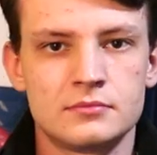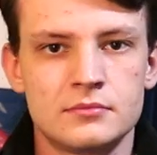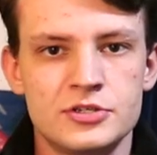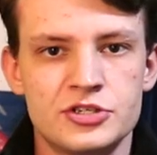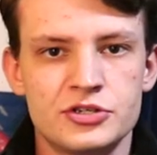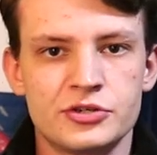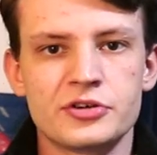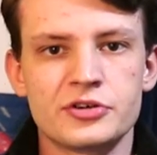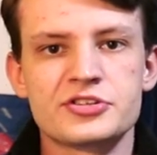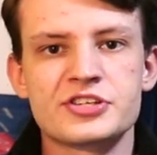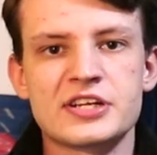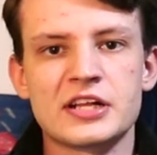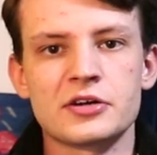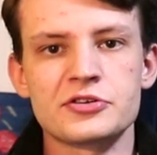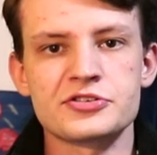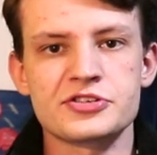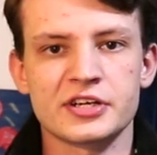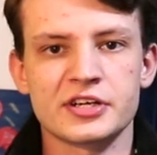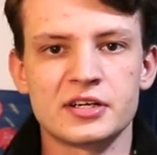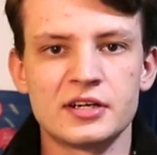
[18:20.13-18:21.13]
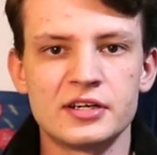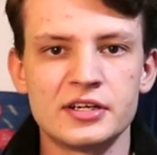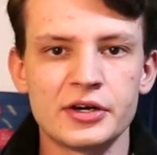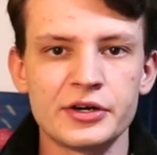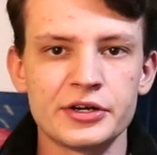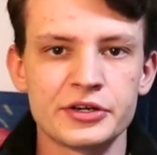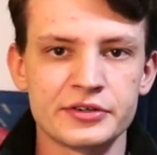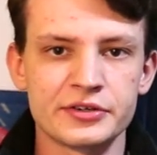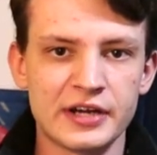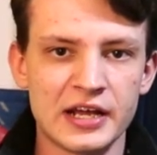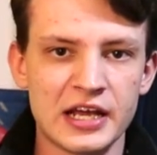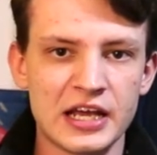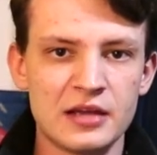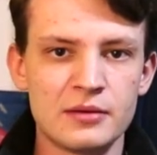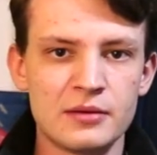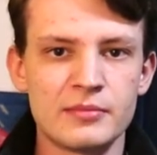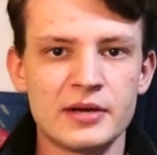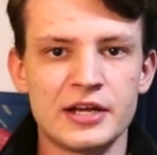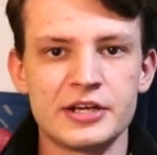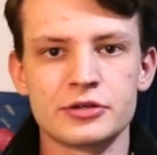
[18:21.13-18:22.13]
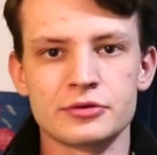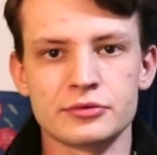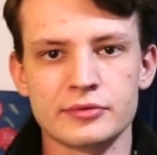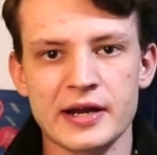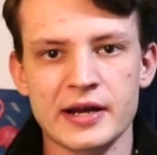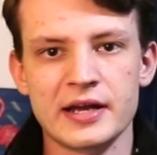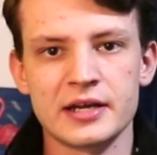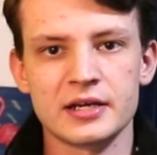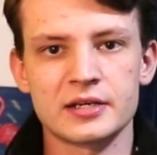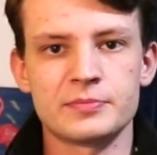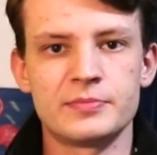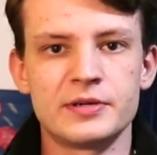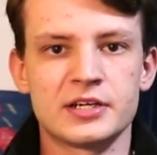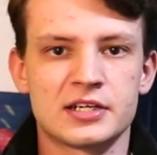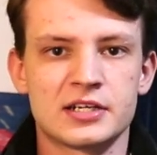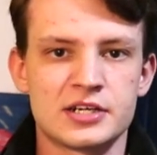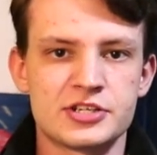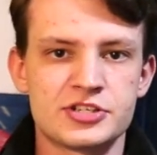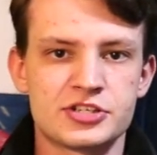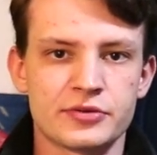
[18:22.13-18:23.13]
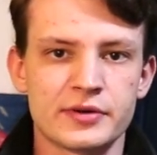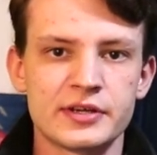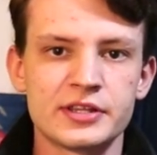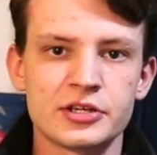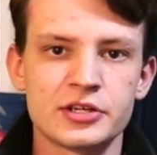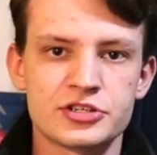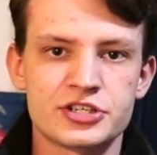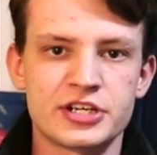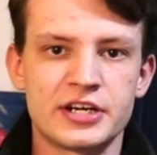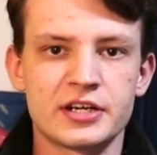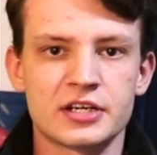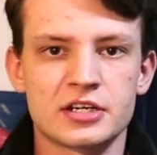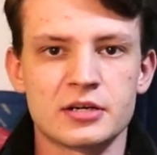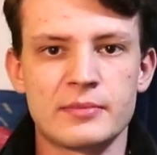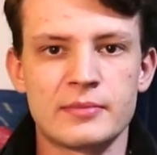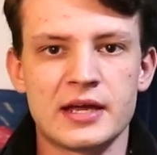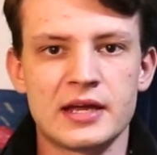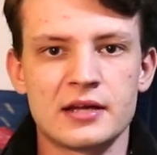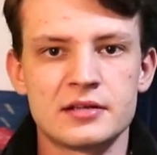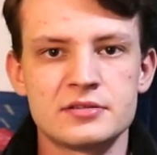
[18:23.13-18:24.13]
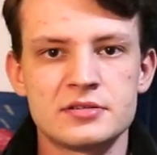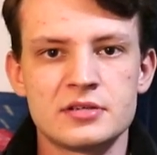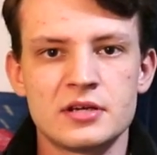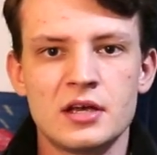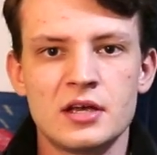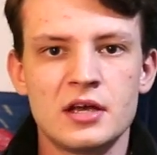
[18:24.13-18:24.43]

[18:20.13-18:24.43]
Junior sailors are going to know your name and your rank because you're in their chain of command,